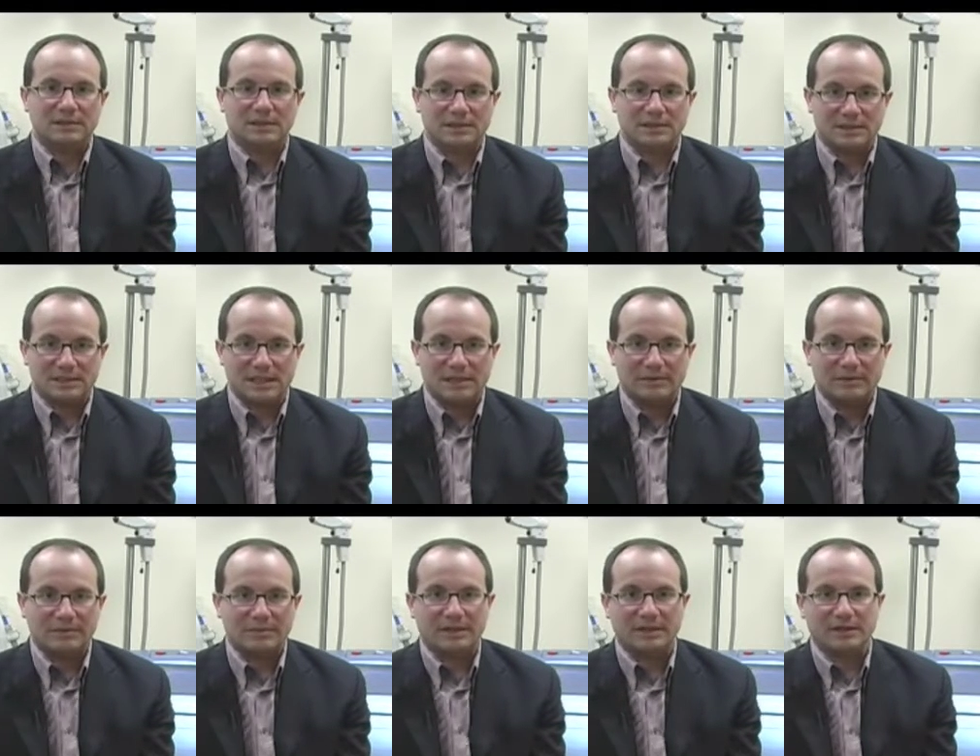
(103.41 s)
the
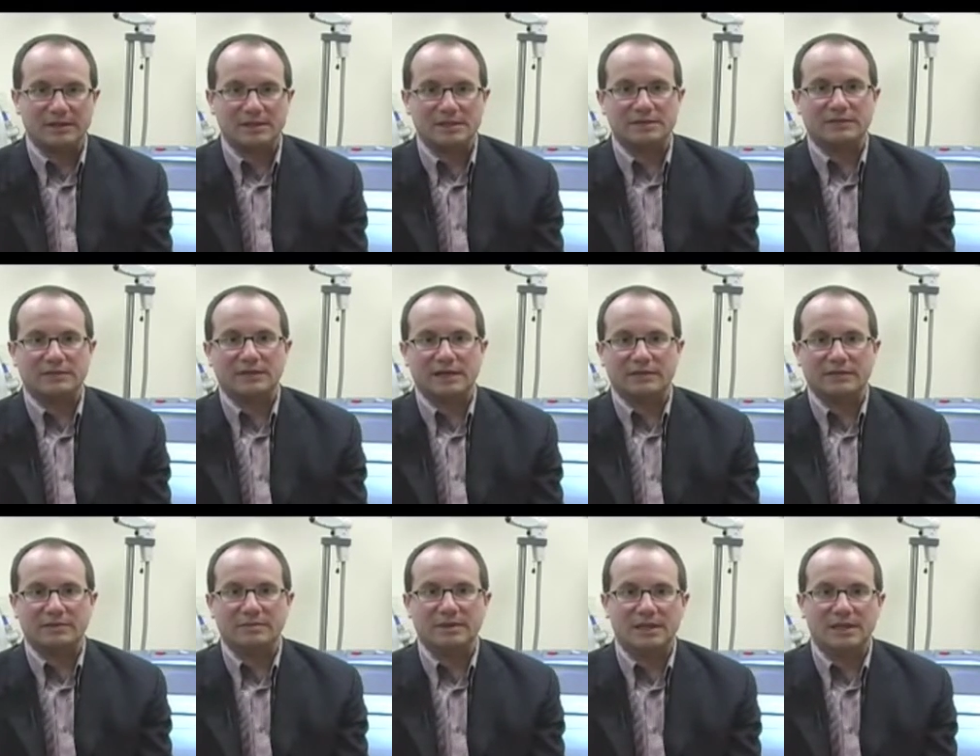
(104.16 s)
same appearance for
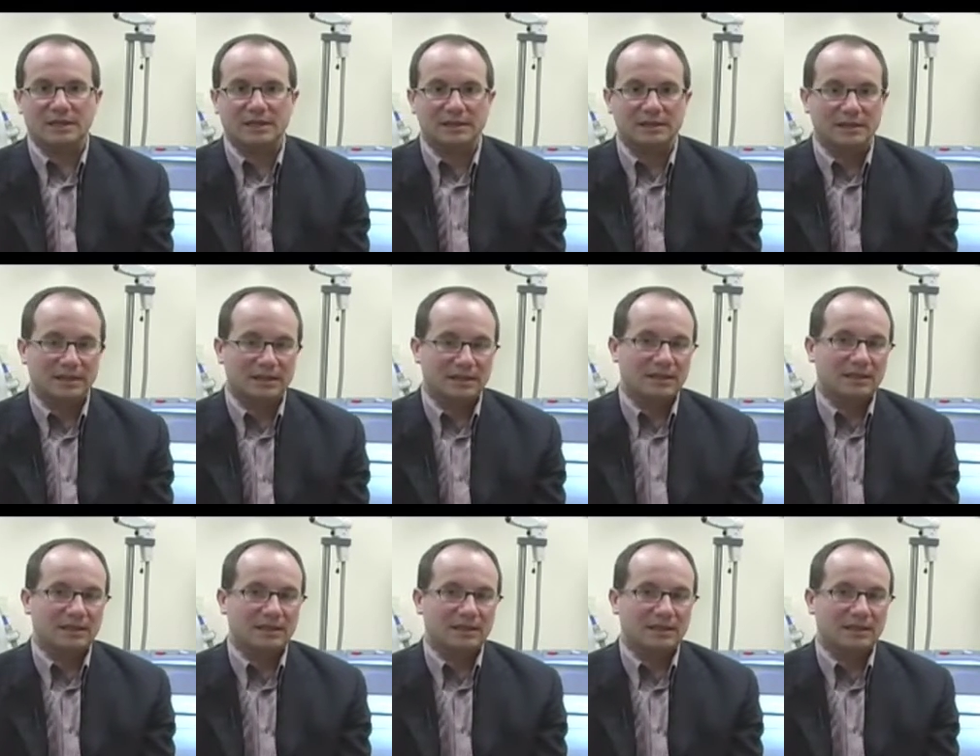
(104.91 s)
everybody.